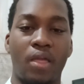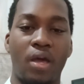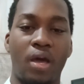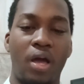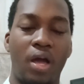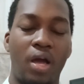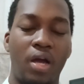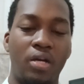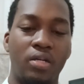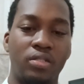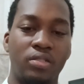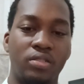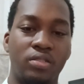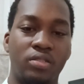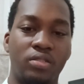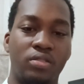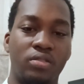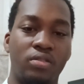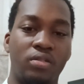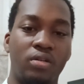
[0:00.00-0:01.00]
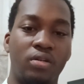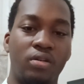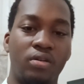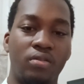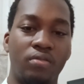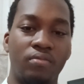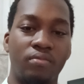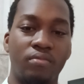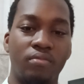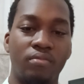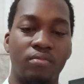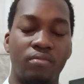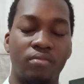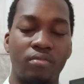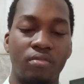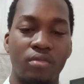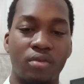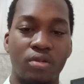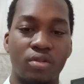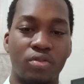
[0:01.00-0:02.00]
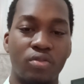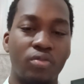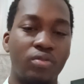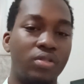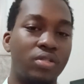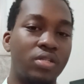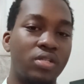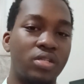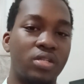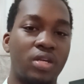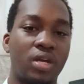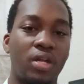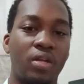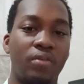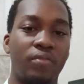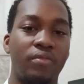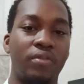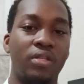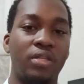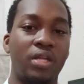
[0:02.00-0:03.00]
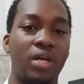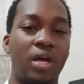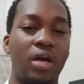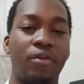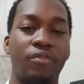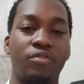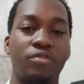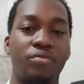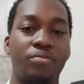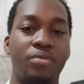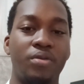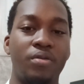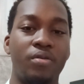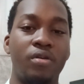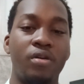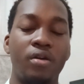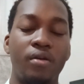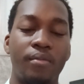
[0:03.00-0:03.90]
And so this kind of data have to be